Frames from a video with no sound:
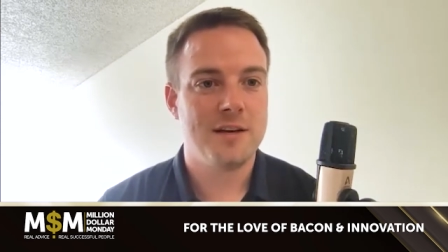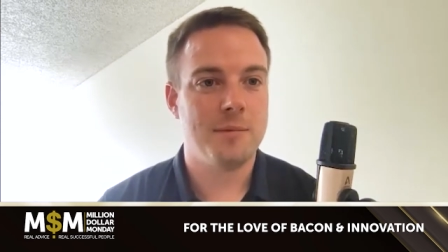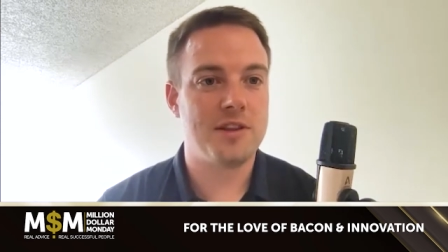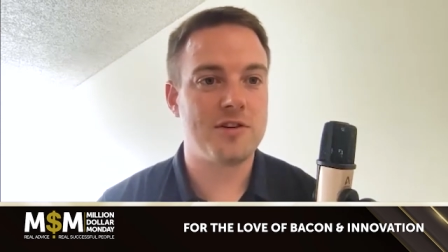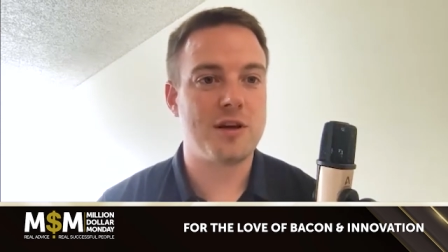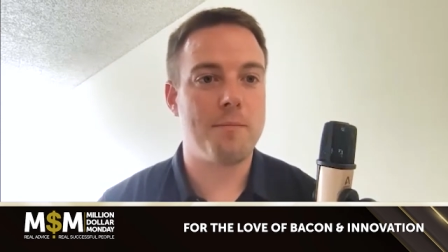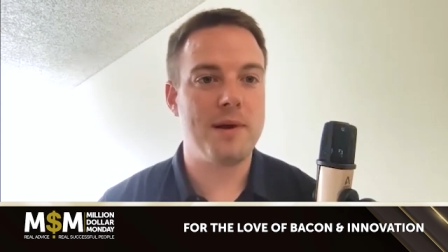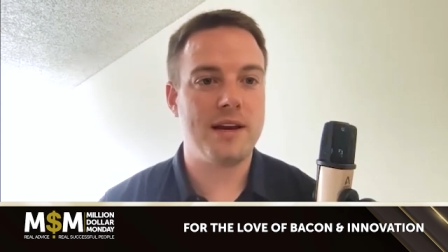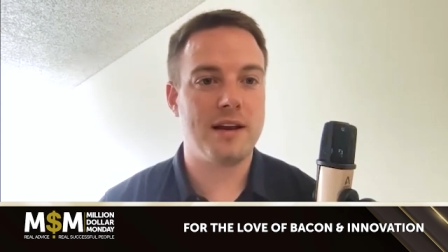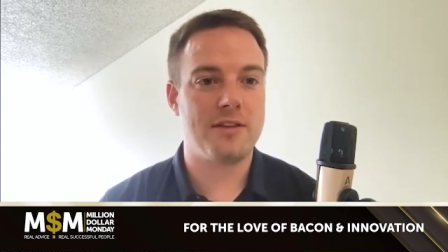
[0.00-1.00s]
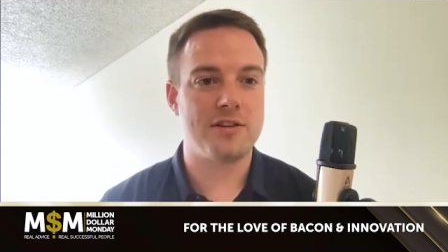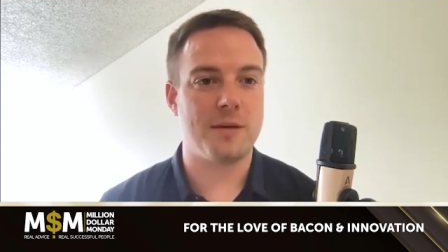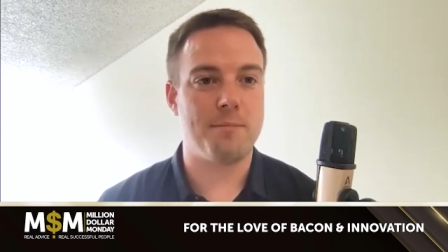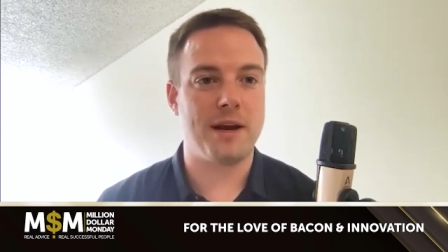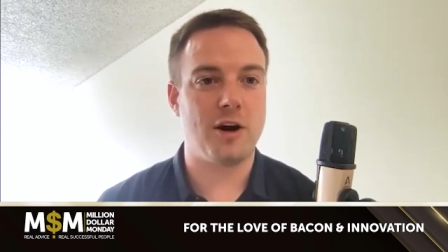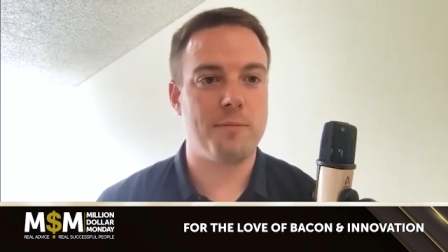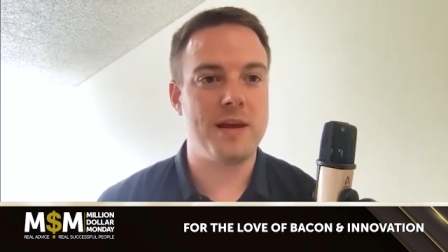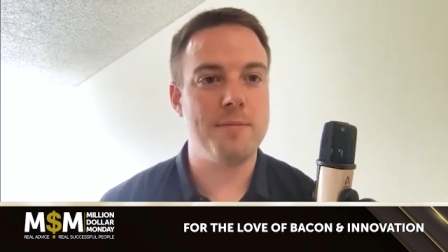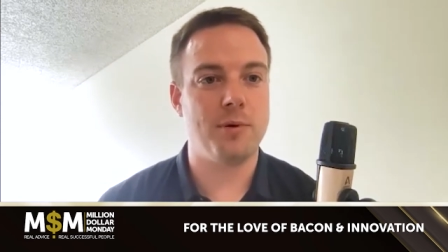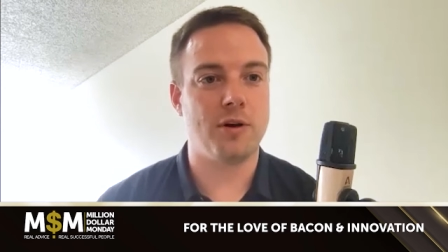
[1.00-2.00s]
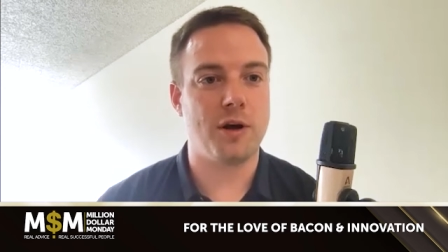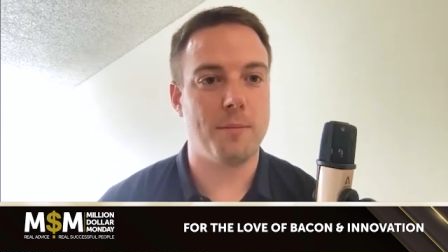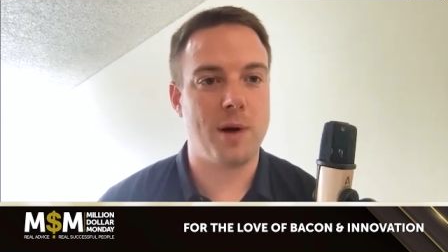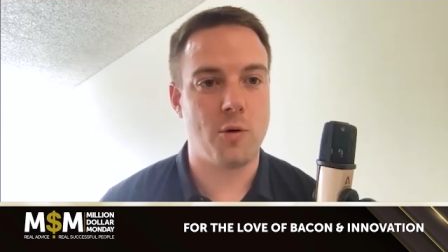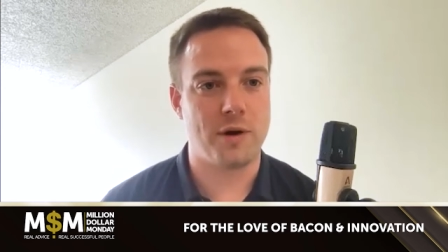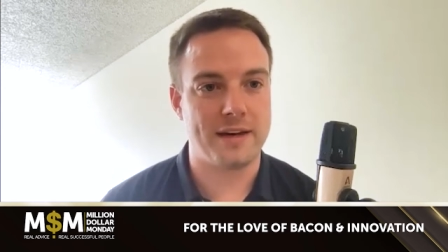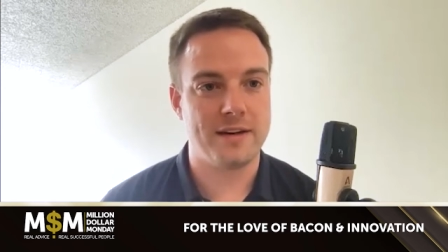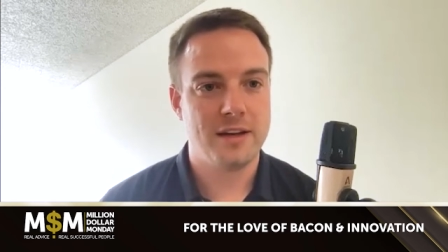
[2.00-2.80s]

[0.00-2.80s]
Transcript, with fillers: but there's a big there's a bigger people component